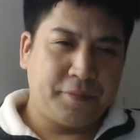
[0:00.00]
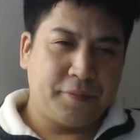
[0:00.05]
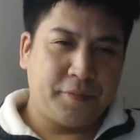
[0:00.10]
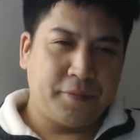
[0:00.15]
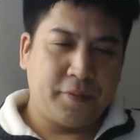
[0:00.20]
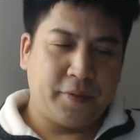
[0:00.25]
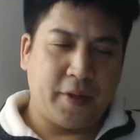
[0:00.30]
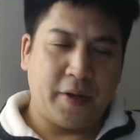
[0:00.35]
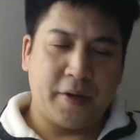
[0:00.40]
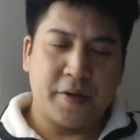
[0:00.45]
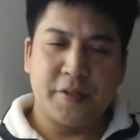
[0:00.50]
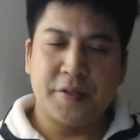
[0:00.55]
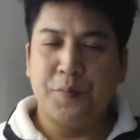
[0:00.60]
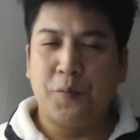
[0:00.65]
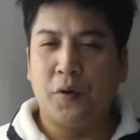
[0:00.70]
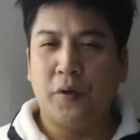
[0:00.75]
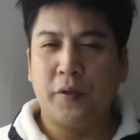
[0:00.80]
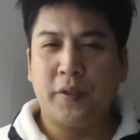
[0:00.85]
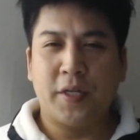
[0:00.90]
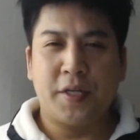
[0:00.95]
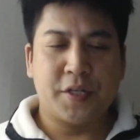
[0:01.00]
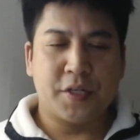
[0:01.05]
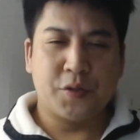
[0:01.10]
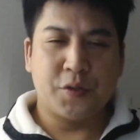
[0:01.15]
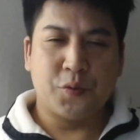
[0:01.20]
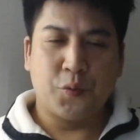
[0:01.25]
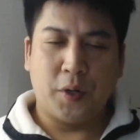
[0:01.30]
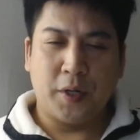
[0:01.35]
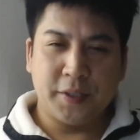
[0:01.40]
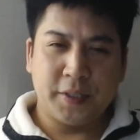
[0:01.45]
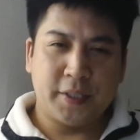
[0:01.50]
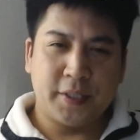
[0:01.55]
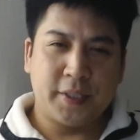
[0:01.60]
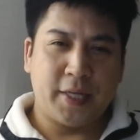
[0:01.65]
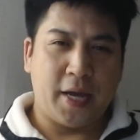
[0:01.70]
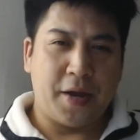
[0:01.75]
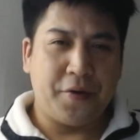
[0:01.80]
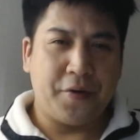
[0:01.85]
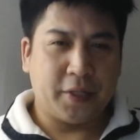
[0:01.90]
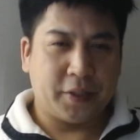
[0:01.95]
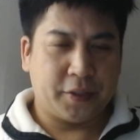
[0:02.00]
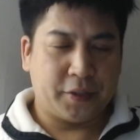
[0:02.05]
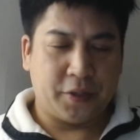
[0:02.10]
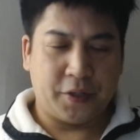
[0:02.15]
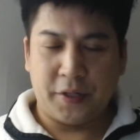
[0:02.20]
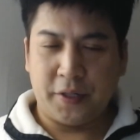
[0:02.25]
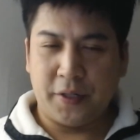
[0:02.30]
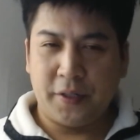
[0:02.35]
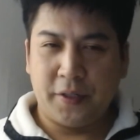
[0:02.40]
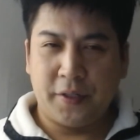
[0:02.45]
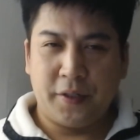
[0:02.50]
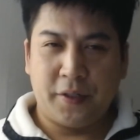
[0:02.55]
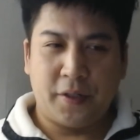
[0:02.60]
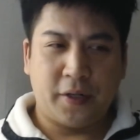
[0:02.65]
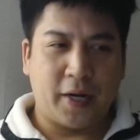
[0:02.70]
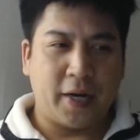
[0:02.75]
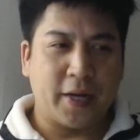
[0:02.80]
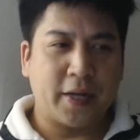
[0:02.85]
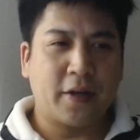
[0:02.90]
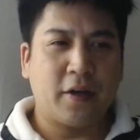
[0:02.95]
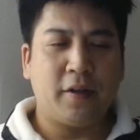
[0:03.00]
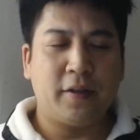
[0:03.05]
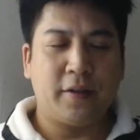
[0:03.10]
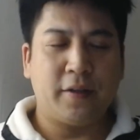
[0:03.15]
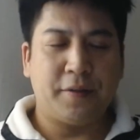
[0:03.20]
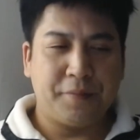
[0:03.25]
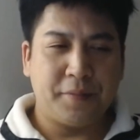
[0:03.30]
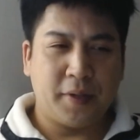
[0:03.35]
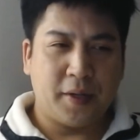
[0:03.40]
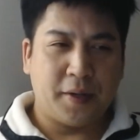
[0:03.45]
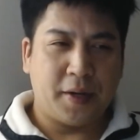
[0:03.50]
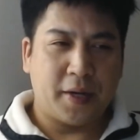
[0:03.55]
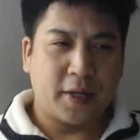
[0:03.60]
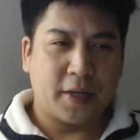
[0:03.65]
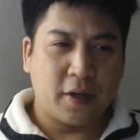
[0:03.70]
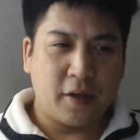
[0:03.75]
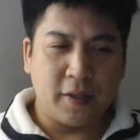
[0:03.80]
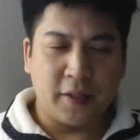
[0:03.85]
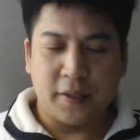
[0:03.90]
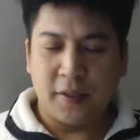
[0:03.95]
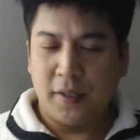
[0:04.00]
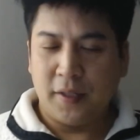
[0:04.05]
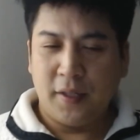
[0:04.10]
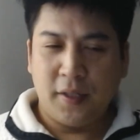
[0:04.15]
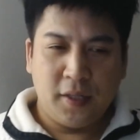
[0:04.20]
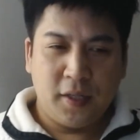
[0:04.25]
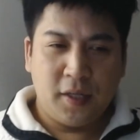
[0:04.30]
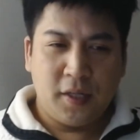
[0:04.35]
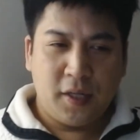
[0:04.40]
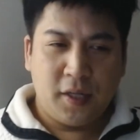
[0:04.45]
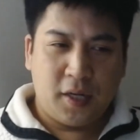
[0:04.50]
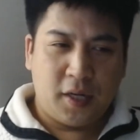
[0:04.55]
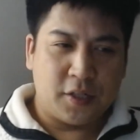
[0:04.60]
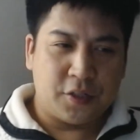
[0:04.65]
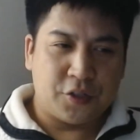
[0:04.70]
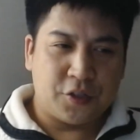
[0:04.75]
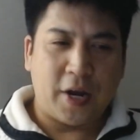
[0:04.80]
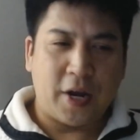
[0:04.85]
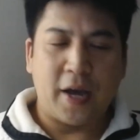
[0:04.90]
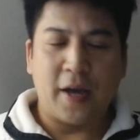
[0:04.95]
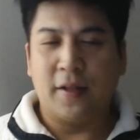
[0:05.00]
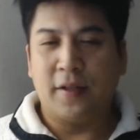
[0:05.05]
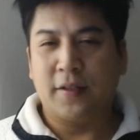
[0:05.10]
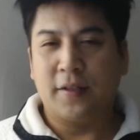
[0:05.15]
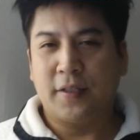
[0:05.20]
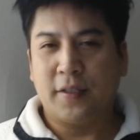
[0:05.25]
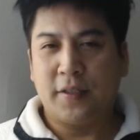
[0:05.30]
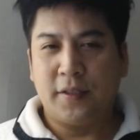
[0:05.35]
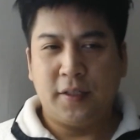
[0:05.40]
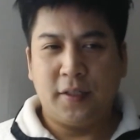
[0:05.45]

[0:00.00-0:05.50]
there's more than just one character. Or I call it a child.